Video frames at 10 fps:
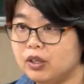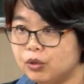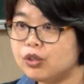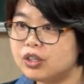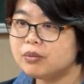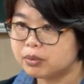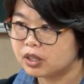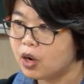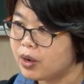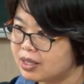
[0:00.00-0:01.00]
You should
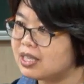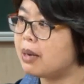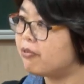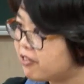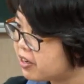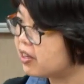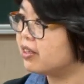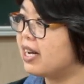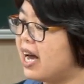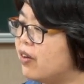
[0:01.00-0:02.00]
go a step further
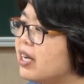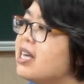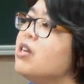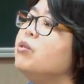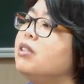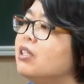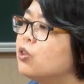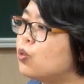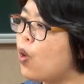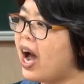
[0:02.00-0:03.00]
now. Can you
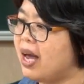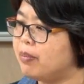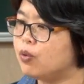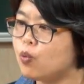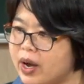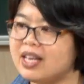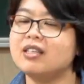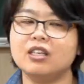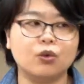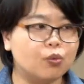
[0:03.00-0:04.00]
describe
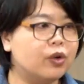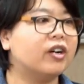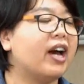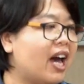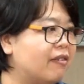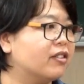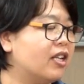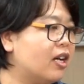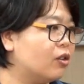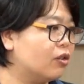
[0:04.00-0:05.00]
when you will have
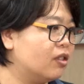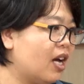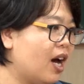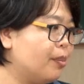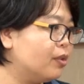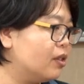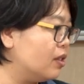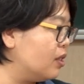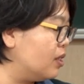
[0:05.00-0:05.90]
glottal stops?